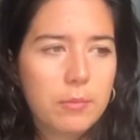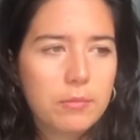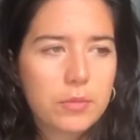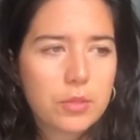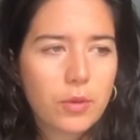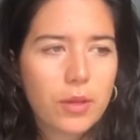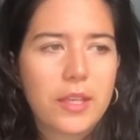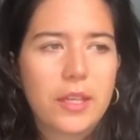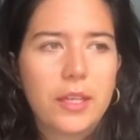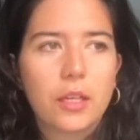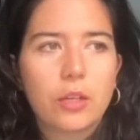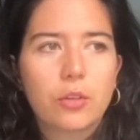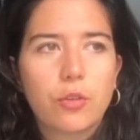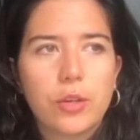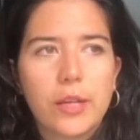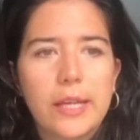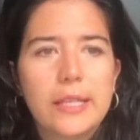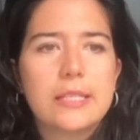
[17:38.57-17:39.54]
So I think
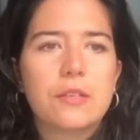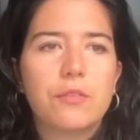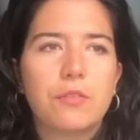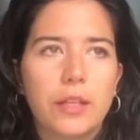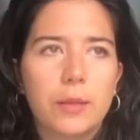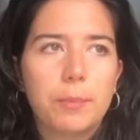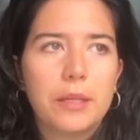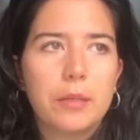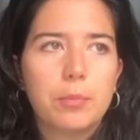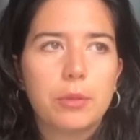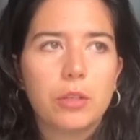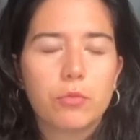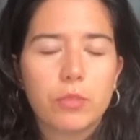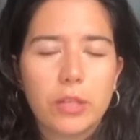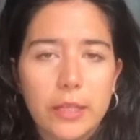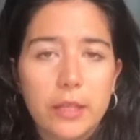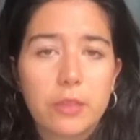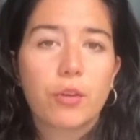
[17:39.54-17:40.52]
creatively people are
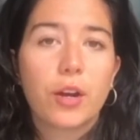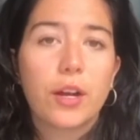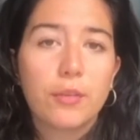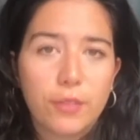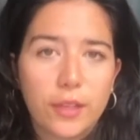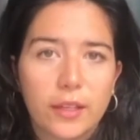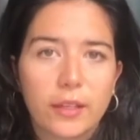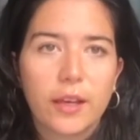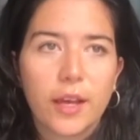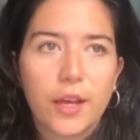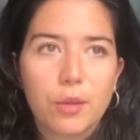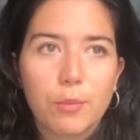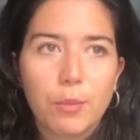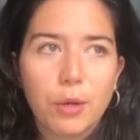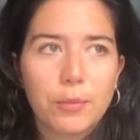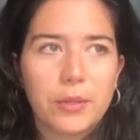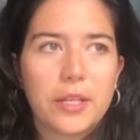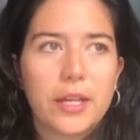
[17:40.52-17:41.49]
really thriving at the
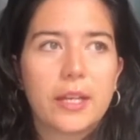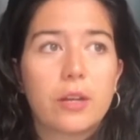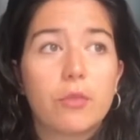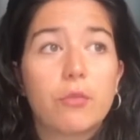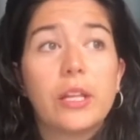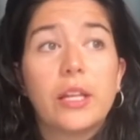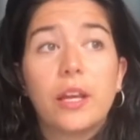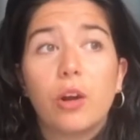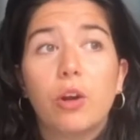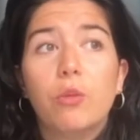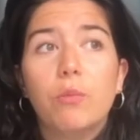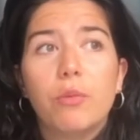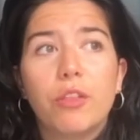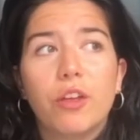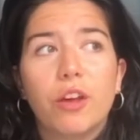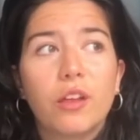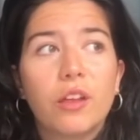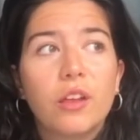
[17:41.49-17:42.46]
moment, and I really hope
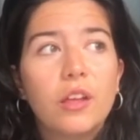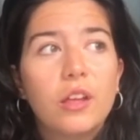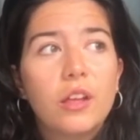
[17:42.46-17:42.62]
that